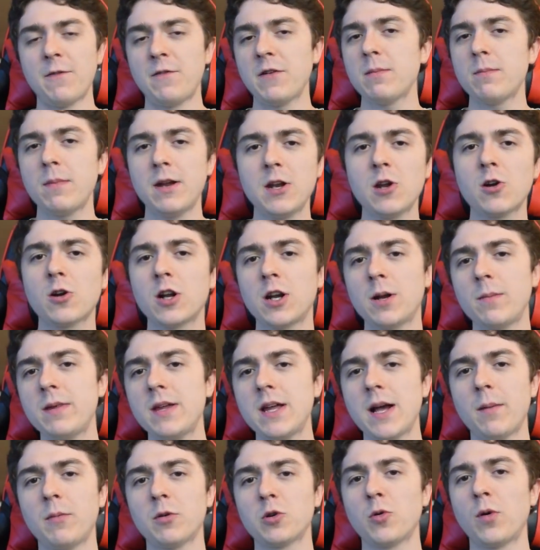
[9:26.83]
I think many are going to
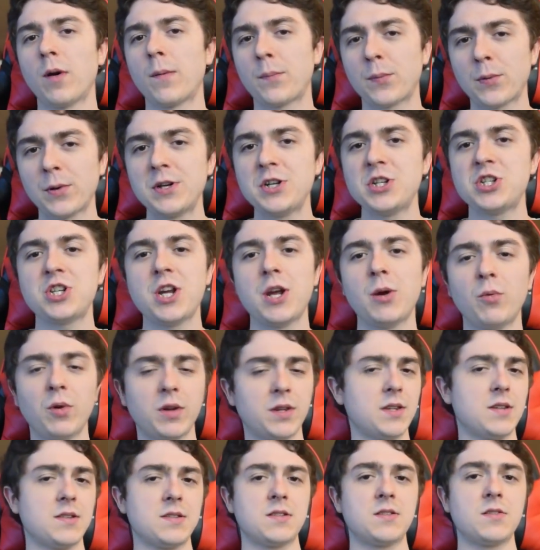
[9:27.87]
be able to appreciate
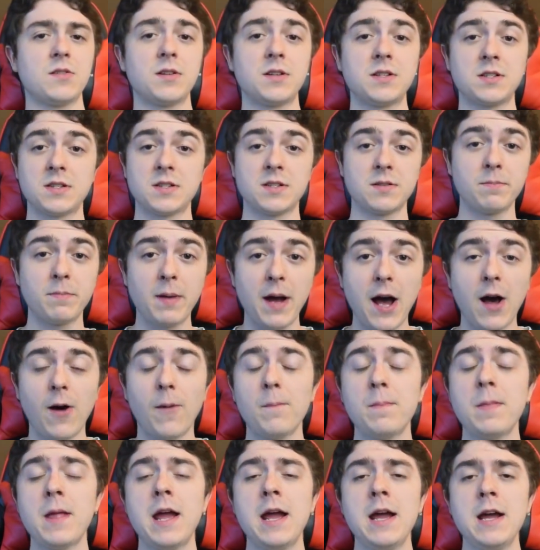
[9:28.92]
what the series is
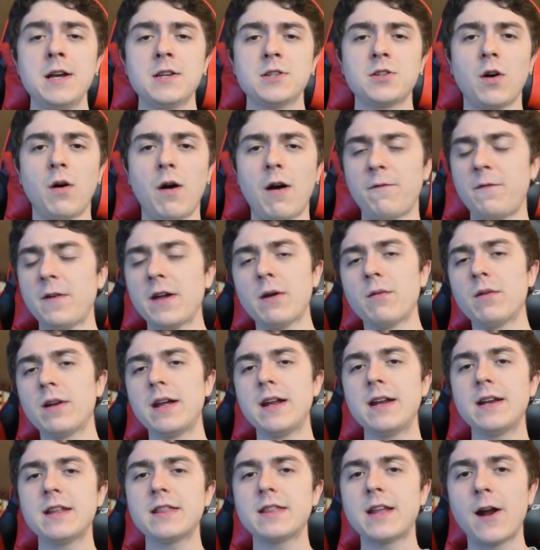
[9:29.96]
about. So I think I'm going
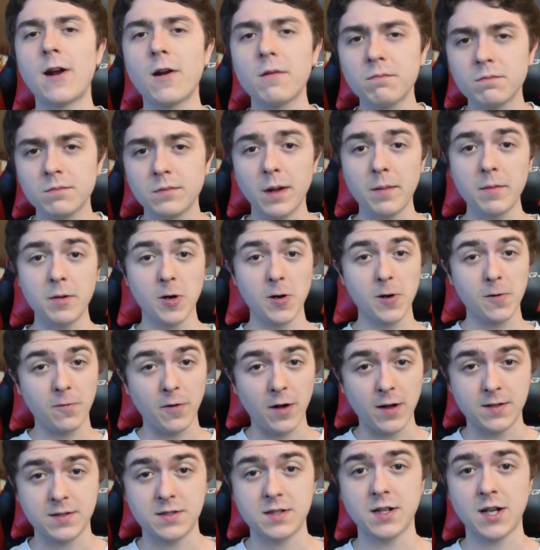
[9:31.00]
to end it there. Let me know your
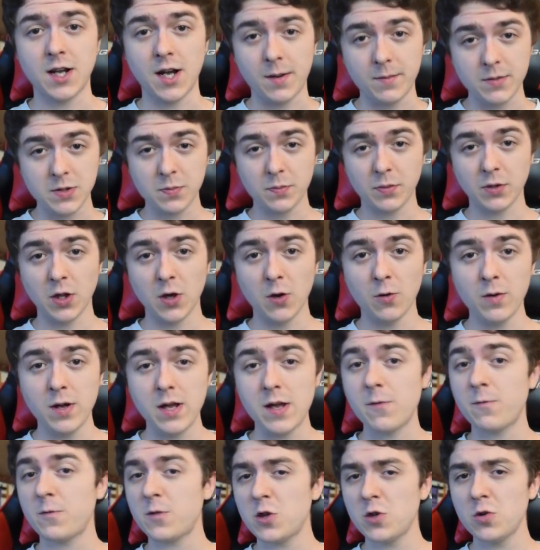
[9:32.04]
thoughts in the comments below.
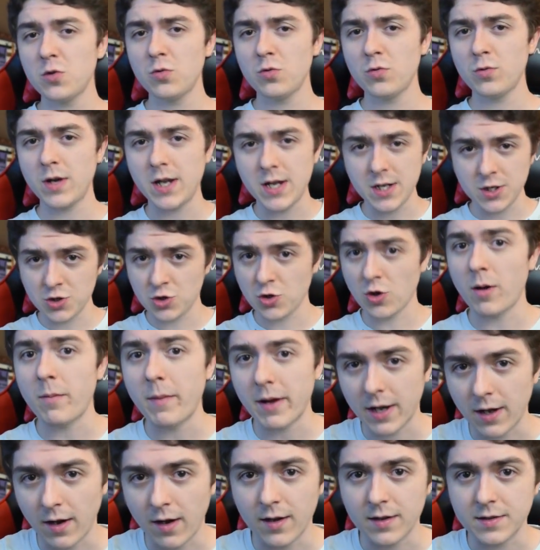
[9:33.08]
If you enjoy
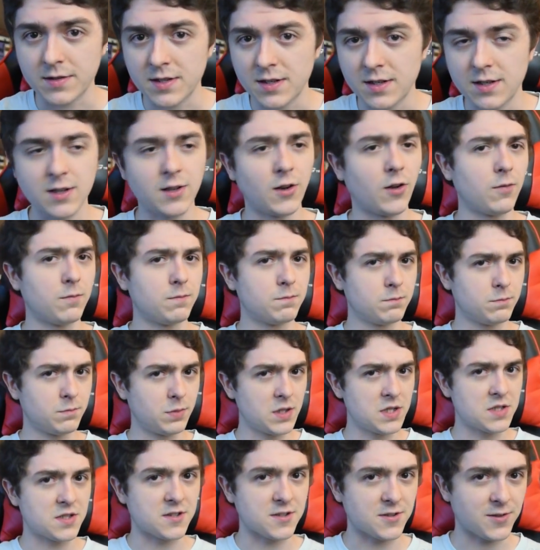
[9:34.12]
my content, you know,
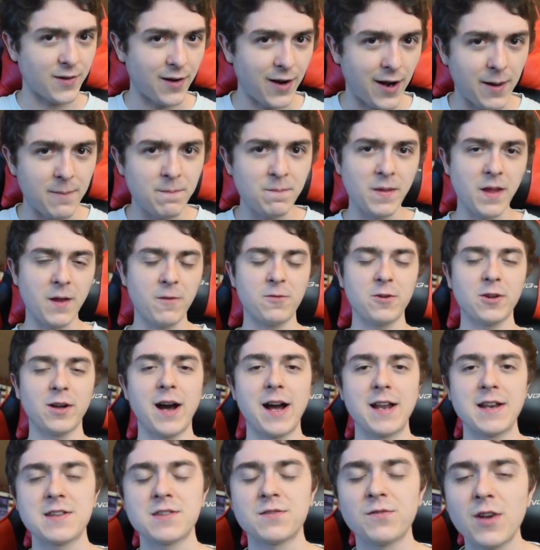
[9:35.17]
please subscribe. If you
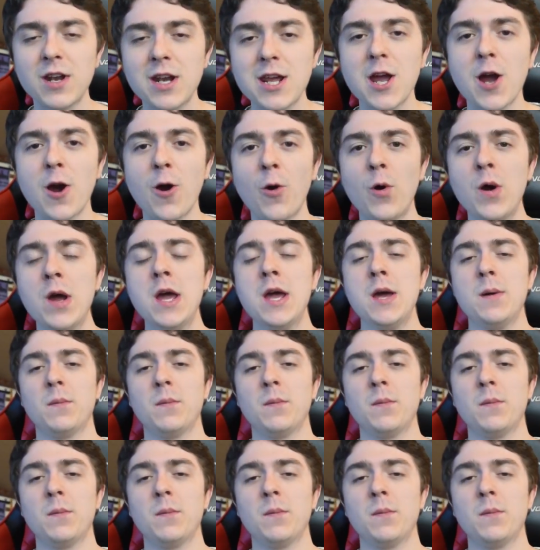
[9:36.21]
like this video,